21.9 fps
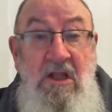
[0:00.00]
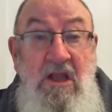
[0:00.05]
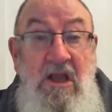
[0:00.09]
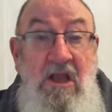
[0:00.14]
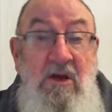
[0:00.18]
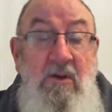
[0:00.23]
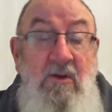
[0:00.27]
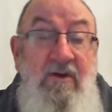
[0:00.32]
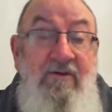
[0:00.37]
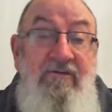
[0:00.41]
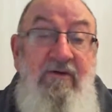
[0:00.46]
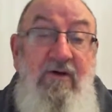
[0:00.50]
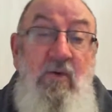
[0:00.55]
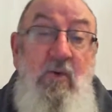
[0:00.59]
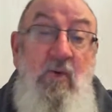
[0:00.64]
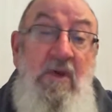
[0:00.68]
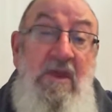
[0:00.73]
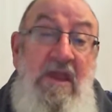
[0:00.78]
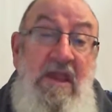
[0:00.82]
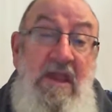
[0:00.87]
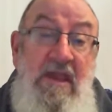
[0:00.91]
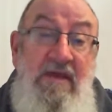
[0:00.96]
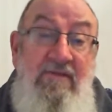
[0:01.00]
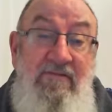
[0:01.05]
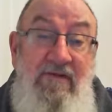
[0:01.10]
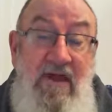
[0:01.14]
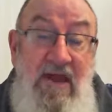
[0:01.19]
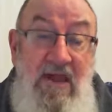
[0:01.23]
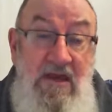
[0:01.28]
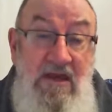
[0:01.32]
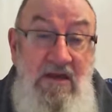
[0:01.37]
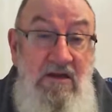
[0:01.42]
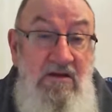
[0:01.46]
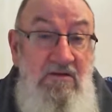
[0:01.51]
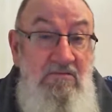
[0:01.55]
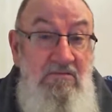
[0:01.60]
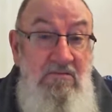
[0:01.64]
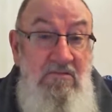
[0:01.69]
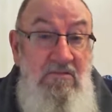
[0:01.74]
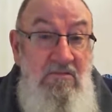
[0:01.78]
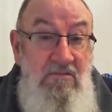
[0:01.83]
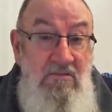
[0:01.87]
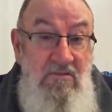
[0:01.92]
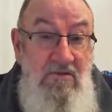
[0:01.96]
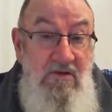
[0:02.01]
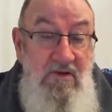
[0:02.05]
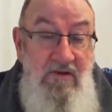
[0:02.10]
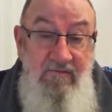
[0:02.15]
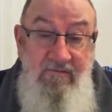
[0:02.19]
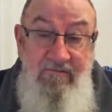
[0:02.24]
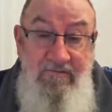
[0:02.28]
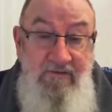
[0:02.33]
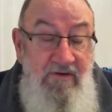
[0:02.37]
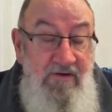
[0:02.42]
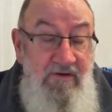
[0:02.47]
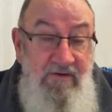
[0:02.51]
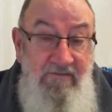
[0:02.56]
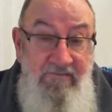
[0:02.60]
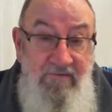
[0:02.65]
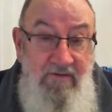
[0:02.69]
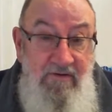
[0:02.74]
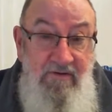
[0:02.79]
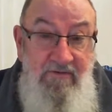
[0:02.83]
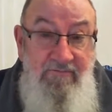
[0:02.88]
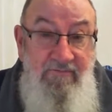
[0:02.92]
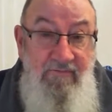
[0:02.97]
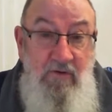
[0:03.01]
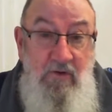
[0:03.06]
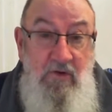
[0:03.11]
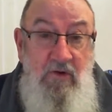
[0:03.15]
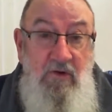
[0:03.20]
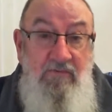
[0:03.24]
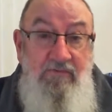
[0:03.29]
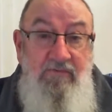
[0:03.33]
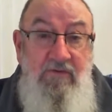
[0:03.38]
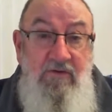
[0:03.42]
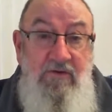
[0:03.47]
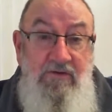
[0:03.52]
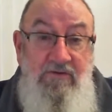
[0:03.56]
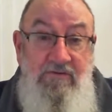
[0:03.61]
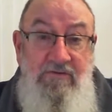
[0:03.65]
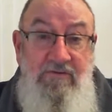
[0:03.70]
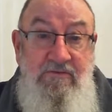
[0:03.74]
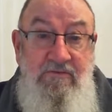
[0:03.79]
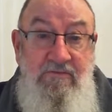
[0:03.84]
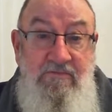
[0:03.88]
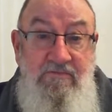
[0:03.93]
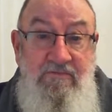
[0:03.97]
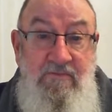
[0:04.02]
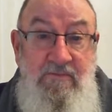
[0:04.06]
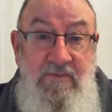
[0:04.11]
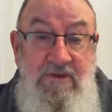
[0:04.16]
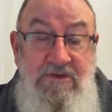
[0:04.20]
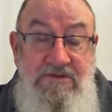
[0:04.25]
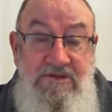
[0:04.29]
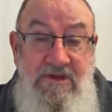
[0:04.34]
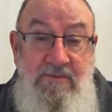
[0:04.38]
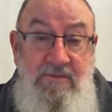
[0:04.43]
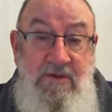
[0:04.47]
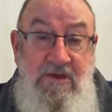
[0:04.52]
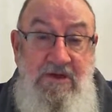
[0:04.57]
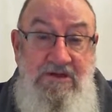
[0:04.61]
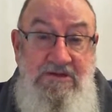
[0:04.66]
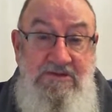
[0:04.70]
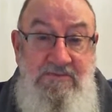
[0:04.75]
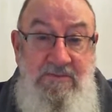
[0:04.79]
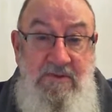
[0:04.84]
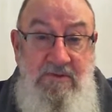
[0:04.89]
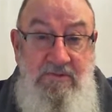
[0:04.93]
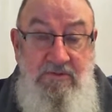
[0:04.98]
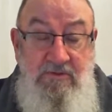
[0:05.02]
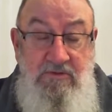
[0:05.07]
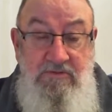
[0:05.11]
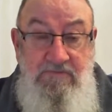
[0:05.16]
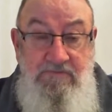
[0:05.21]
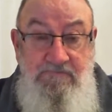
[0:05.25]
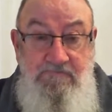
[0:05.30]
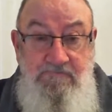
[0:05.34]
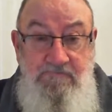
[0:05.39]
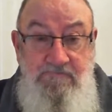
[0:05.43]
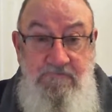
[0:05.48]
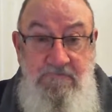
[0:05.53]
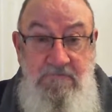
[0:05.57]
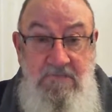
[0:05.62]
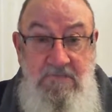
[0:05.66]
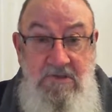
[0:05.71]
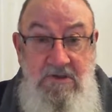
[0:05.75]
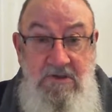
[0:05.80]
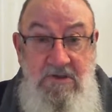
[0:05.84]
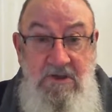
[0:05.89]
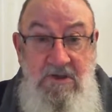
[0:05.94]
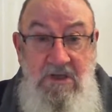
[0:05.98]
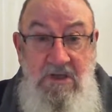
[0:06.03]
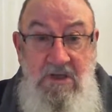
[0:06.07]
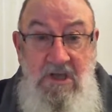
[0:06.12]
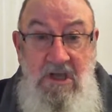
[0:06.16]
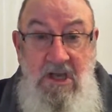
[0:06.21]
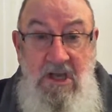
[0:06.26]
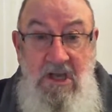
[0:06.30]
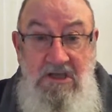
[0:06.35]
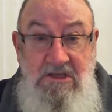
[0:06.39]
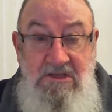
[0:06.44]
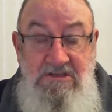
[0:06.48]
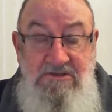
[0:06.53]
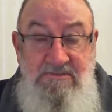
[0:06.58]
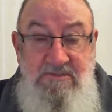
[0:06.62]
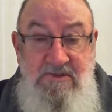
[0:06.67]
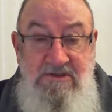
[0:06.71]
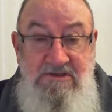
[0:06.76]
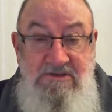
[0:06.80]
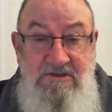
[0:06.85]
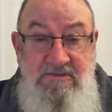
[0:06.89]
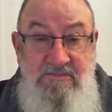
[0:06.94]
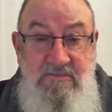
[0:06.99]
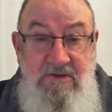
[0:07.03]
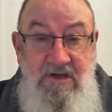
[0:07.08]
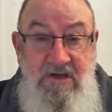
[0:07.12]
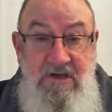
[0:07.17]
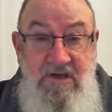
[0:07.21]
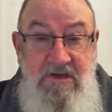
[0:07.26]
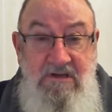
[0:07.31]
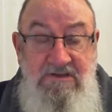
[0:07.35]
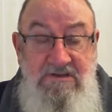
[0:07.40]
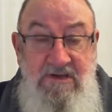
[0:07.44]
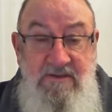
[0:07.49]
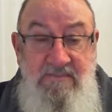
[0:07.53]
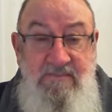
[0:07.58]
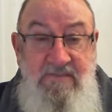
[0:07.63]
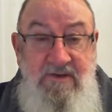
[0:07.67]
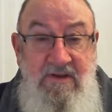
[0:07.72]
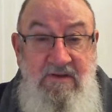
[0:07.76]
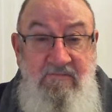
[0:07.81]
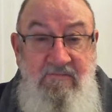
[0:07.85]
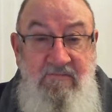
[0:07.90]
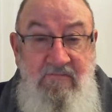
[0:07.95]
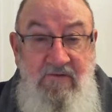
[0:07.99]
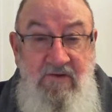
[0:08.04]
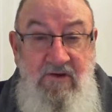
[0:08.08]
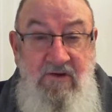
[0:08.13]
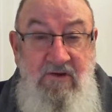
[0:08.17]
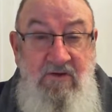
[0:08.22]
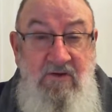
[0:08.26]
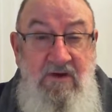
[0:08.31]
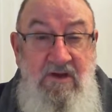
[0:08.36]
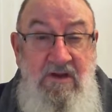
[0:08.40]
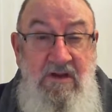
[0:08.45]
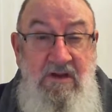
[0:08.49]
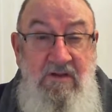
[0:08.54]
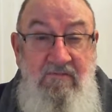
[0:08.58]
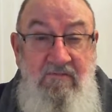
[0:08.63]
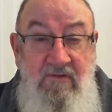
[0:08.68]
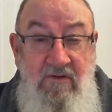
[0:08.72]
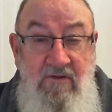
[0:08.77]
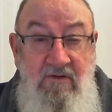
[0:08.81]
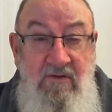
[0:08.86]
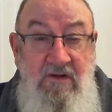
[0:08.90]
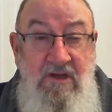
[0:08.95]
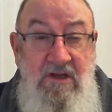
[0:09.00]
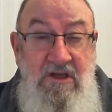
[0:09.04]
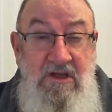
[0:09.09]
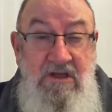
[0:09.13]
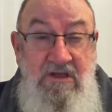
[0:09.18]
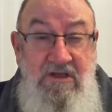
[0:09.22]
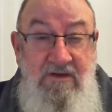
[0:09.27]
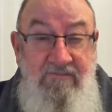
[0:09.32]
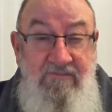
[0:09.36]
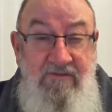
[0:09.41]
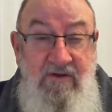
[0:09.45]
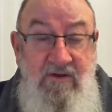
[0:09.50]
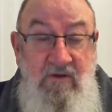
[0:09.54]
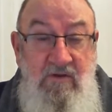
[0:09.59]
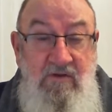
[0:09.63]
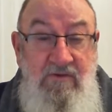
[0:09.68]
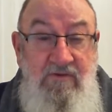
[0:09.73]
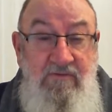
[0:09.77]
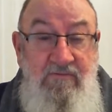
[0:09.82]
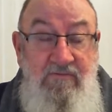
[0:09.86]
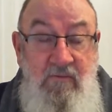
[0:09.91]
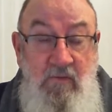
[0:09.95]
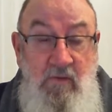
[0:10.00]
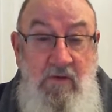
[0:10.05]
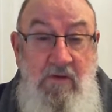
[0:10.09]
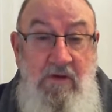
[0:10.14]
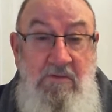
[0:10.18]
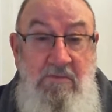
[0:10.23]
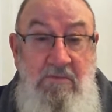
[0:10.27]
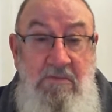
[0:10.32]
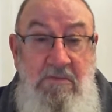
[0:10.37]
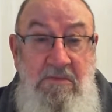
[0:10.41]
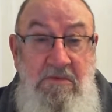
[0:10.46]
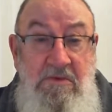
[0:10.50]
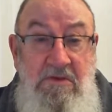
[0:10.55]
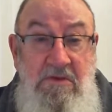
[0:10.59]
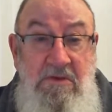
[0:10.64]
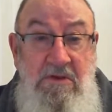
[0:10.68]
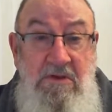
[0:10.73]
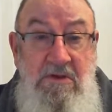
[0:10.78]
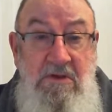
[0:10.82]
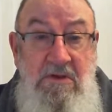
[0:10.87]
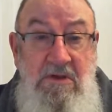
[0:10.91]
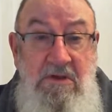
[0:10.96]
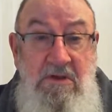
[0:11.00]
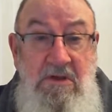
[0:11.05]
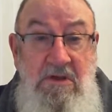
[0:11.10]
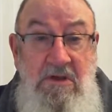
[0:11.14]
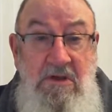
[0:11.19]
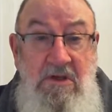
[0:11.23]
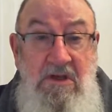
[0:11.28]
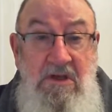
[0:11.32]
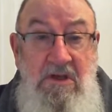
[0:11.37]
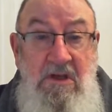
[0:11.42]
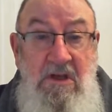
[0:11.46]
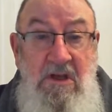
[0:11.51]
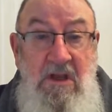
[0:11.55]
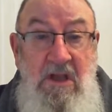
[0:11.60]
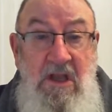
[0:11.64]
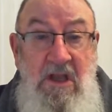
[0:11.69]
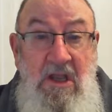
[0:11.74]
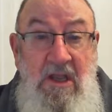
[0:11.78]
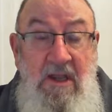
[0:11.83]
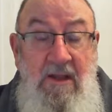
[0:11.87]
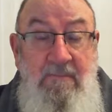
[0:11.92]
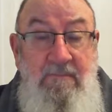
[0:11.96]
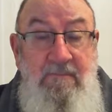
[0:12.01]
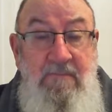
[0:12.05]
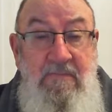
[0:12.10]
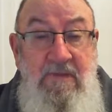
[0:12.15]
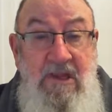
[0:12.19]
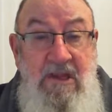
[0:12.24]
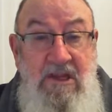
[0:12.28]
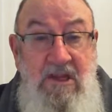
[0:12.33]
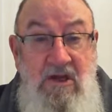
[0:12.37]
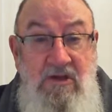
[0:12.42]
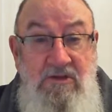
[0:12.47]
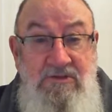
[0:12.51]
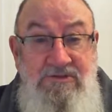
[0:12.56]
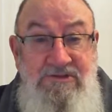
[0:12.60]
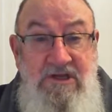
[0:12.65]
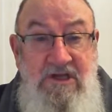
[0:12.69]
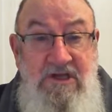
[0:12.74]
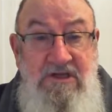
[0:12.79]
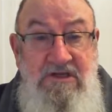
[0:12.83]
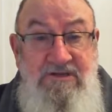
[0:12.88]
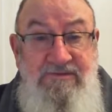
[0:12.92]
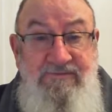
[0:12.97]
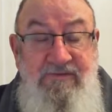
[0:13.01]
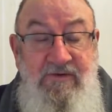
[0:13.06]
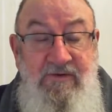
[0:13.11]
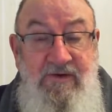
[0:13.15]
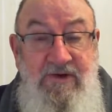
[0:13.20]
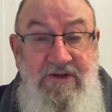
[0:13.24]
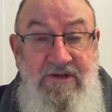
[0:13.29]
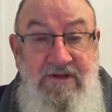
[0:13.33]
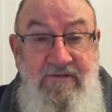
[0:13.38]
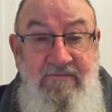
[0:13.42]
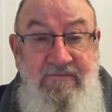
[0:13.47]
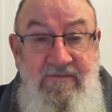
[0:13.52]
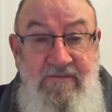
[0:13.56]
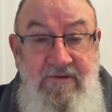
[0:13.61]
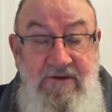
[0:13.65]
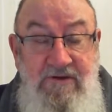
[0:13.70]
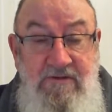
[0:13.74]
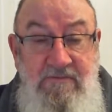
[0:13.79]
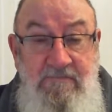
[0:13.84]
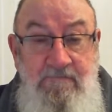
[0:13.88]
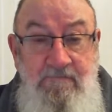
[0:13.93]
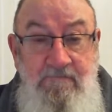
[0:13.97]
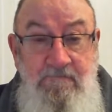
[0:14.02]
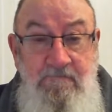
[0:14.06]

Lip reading: However, we have had very, very few converts from the Japanese people. And this must have been something very, very difficult for them. Their culture is very different.